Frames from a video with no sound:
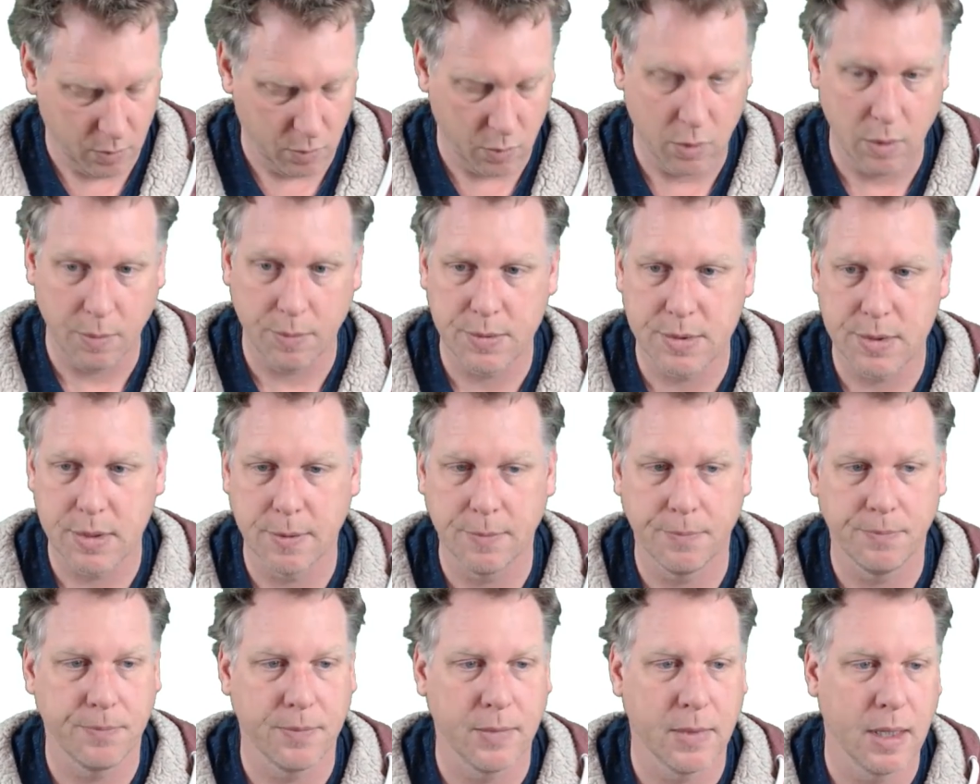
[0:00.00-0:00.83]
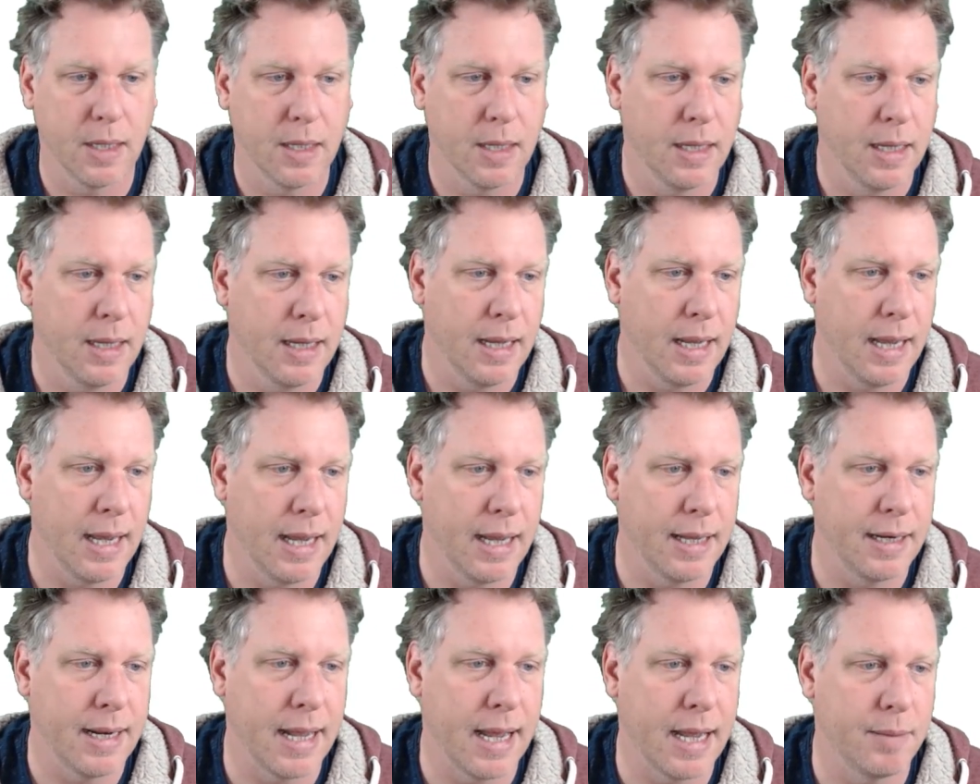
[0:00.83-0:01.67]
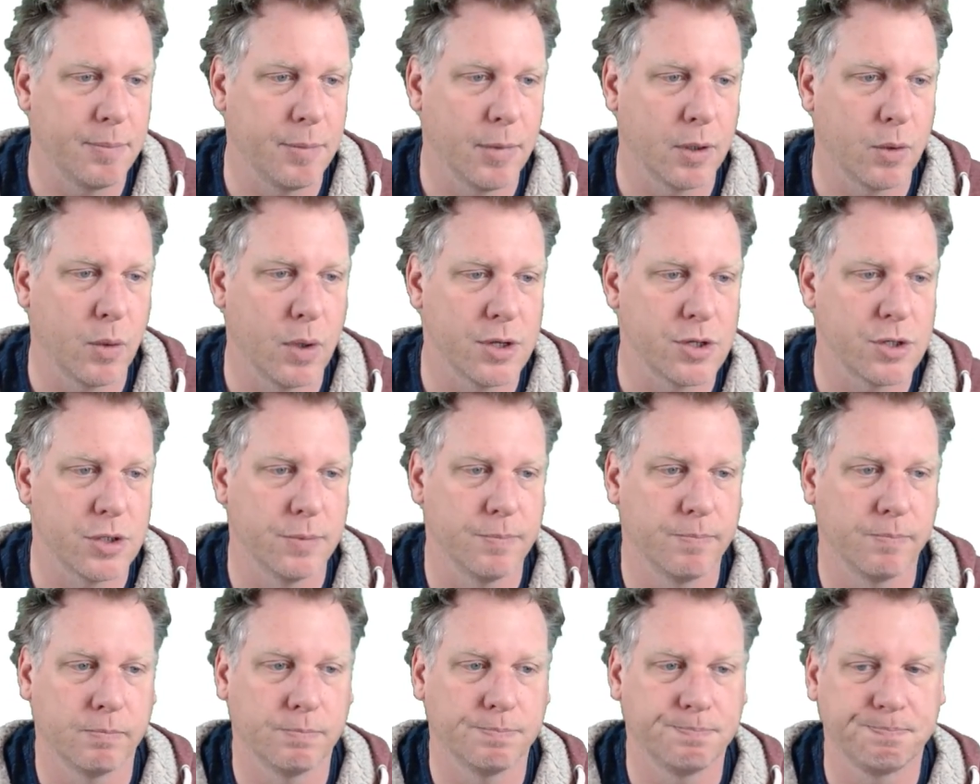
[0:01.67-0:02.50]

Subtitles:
Whoops. And add my question.